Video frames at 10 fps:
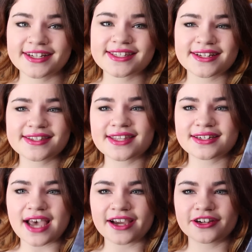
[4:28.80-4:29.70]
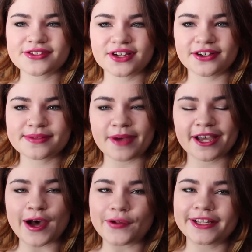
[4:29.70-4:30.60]
Next is The Tiger's Curse
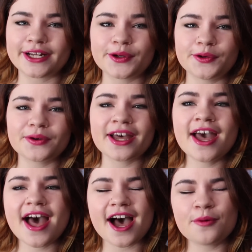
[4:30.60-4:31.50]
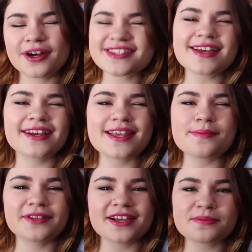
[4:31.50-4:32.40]
by Colleen Houck. I was gonna
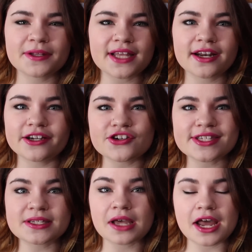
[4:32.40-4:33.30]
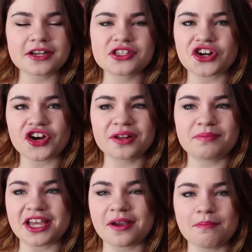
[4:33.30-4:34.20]
keep this but then I just kind of
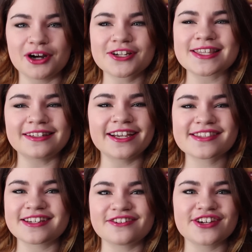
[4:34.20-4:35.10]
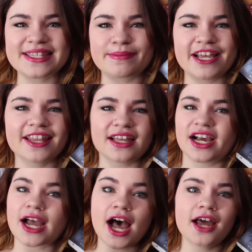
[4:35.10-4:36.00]
started being merciless and just being
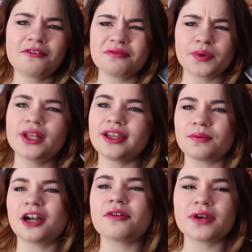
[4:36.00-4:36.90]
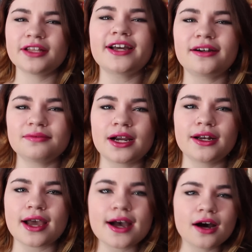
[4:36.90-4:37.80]
like, I don't really want to read that
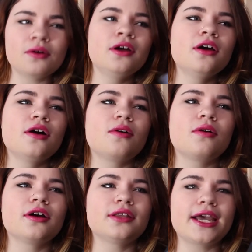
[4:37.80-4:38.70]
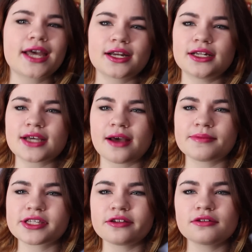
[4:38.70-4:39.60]
right now or like
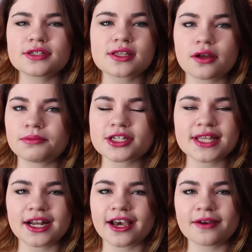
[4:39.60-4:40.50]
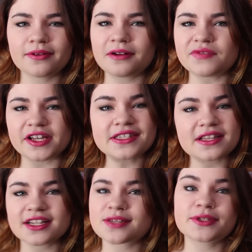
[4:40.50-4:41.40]
anytime soon so I'm just gonna get rid of it. So
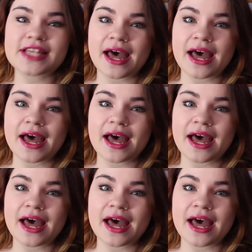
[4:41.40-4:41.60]
that's what's